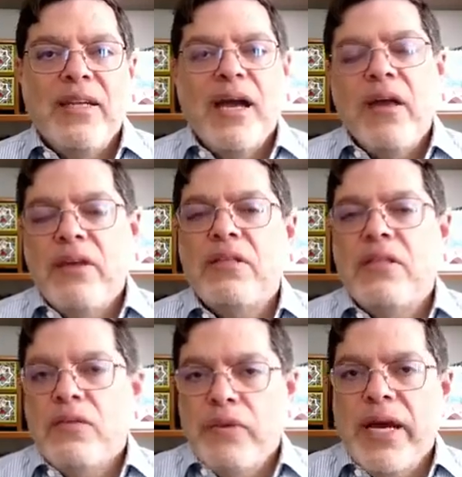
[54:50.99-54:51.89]
Now they
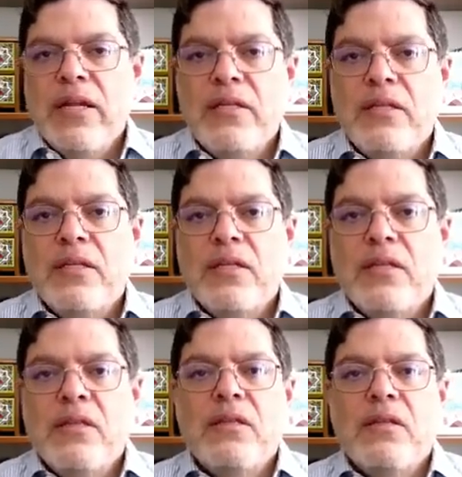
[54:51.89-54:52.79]
see the reality
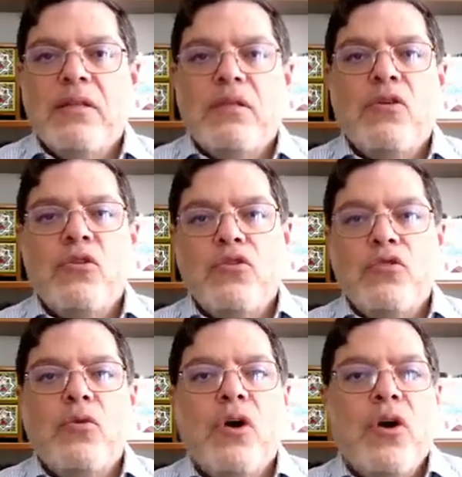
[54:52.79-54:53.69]
that those
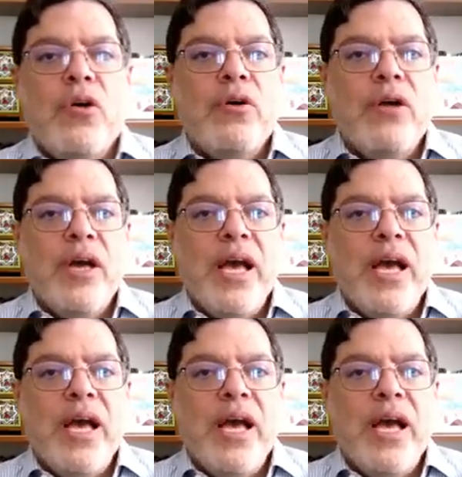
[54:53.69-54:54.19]
who are